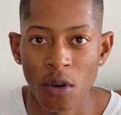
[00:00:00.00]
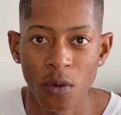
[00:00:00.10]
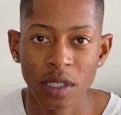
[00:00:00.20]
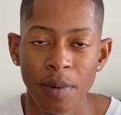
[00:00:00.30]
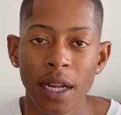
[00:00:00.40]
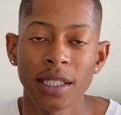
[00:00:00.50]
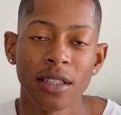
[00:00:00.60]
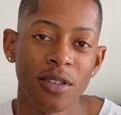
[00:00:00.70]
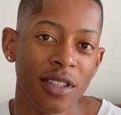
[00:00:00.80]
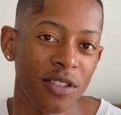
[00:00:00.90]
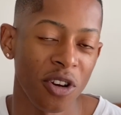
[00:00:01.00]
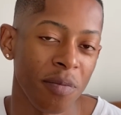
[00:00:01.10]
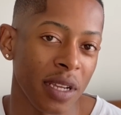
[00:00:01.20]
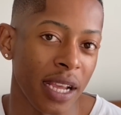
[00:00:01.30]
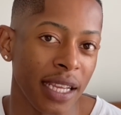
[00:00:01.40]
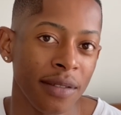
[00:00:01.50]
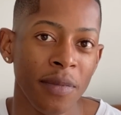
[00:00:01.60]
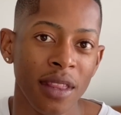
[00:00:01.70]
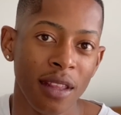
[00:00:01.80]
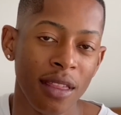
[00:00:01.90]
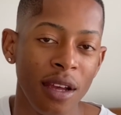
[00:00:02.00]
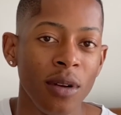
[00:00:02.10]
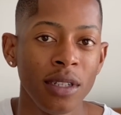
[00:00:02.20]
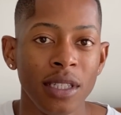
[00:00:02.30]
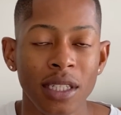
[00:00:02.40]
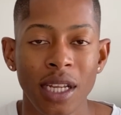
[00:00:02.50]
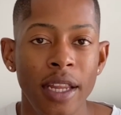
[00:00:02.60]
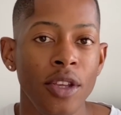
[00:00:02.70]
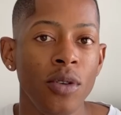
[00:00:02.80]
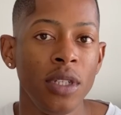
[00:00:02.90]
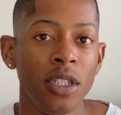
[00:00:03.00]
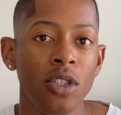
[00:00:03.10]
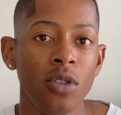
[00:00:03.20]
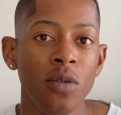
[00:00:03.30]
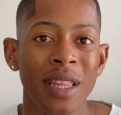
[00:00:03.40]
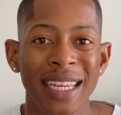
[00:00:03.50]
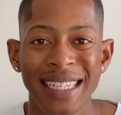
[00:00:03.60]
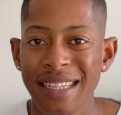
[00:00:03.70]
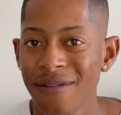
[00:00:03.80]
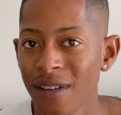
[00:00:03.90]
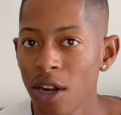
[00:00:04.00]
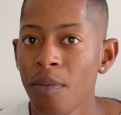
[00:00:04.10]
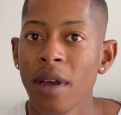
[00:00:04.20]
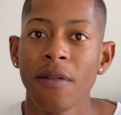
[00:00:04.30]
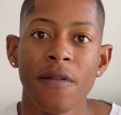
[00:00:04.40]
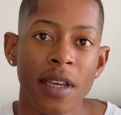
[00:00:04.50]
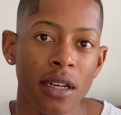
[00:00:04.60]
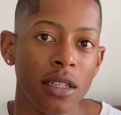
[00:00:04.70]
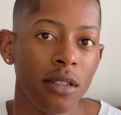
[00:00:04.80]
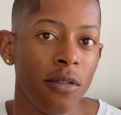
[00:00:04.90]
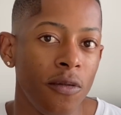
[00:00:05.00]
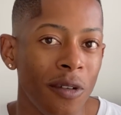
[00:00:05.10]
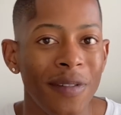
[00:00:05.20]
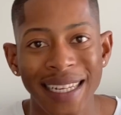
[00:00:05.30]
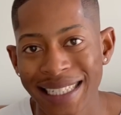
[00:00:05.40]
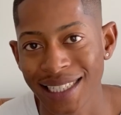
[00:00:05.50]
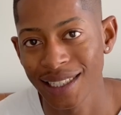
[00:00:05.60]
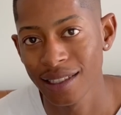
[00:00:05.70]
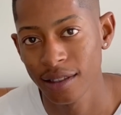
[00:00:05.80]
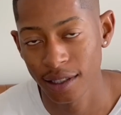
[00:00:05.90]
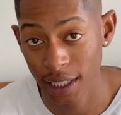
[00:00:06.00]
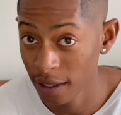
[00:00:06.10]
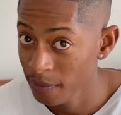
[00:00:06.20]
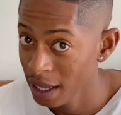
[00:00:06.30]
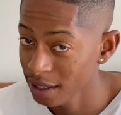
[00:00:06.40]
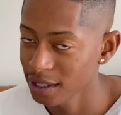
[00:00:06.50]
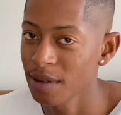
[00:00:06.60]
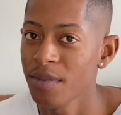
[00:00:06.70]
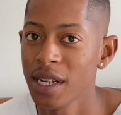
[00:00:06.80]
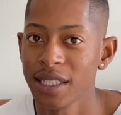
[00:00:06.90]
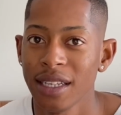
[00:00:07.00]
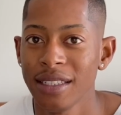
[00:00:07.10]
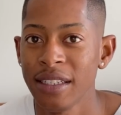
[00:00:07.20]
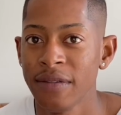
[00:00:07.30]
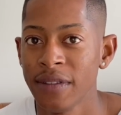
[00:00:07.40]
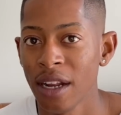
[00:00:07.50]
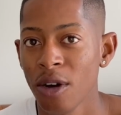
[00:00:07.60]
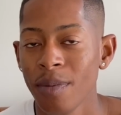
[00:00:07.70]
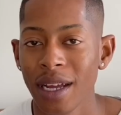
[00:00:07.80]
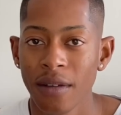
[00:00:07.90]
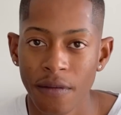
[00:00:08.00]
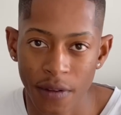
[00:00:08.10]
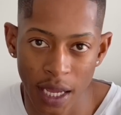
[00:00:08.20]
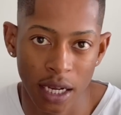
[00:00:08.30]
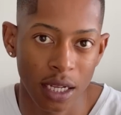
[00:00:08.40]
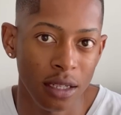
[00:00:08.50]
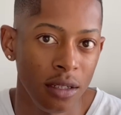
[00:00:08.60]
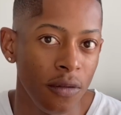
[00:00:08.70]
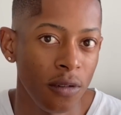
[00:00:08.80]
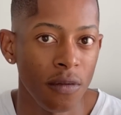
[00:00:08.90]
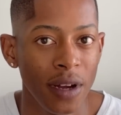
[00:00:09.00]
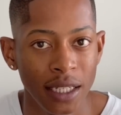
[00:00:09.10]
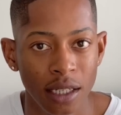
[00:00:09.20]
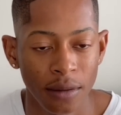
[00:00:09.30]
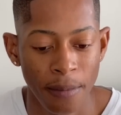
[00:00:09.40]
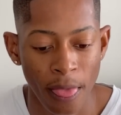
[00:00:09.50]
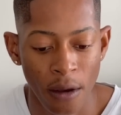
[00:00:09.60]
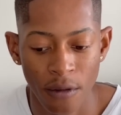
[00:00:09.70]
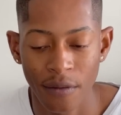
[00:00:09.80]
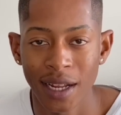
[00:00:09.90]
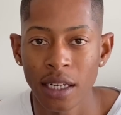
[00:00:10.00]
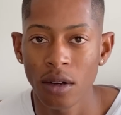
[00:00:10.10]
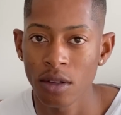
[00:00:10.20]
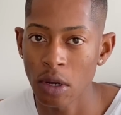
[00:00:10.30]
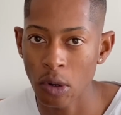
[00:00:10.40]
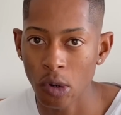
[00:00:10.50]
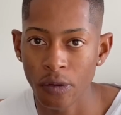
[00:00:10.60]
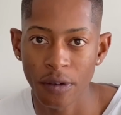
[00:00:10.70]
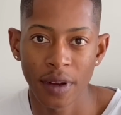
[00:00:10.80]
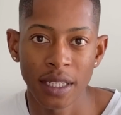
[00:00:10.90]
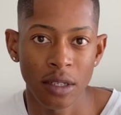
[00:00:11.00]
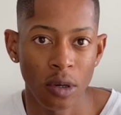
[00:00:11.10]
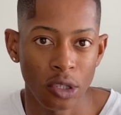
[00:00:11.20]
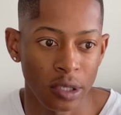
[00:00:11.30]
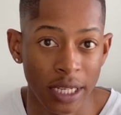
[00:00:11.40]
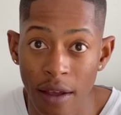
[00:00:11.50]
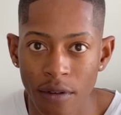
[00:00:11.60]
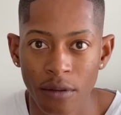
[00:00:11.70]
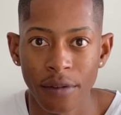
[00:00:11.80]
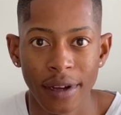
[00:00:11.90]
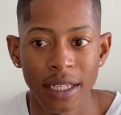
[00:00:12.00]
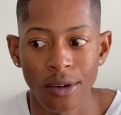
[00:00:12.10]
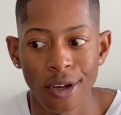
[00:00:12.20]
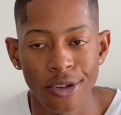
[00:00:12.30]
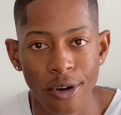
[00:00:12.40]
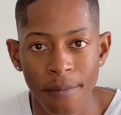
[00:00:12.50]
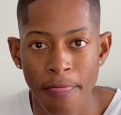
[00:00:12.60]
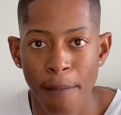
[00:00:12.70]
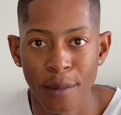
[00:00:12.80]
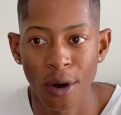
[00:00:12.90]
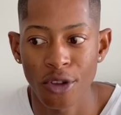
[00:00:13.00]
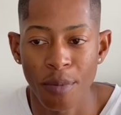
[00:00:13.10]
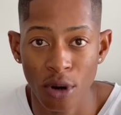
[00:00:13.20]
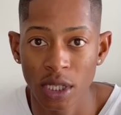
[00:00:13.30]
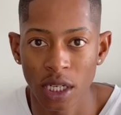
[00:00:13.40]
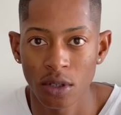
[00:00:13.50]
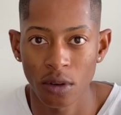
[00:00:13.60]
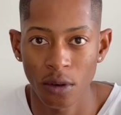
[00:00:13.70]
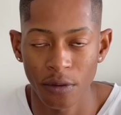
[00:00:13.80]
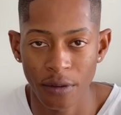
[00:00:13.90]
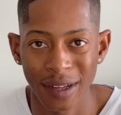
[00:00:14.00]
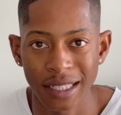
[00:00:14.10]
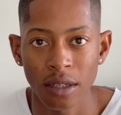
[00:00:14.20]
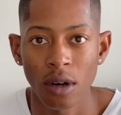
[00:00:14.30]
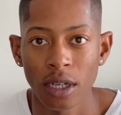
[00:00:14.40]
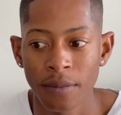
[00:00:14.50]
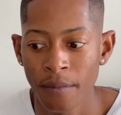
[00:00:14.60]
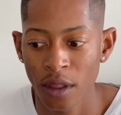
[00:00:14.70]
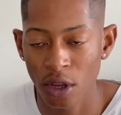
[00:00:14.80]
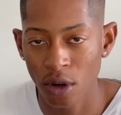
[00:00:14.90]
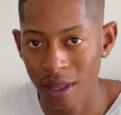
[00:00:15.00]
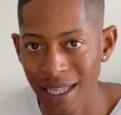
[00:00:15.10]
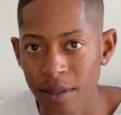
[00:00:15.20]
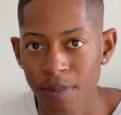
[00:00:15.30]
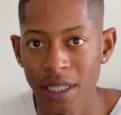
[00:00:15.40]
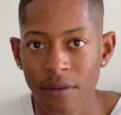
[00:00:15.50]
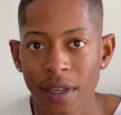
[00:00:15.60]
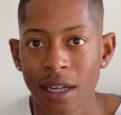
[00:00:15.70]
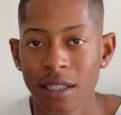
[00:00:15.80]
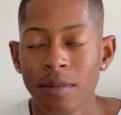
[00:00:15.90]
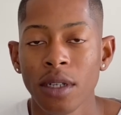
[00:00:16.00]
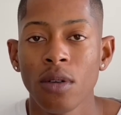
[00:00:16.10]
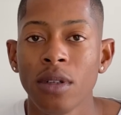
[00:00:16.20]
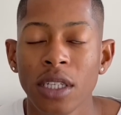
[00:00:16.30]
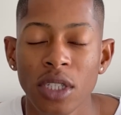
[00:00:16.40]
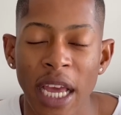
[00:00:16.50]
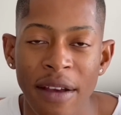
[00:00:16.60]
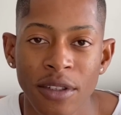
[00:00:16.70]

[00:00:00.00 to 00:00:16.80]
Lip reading: Which brings us to this topic, guys. The third one is actually, you need to develop a vehicle for funding. As simple as that. Develop a vehicle for funding on your goal, for funding on your time frame, for funding on your project, or for funding on that specific ultimate goal that you have.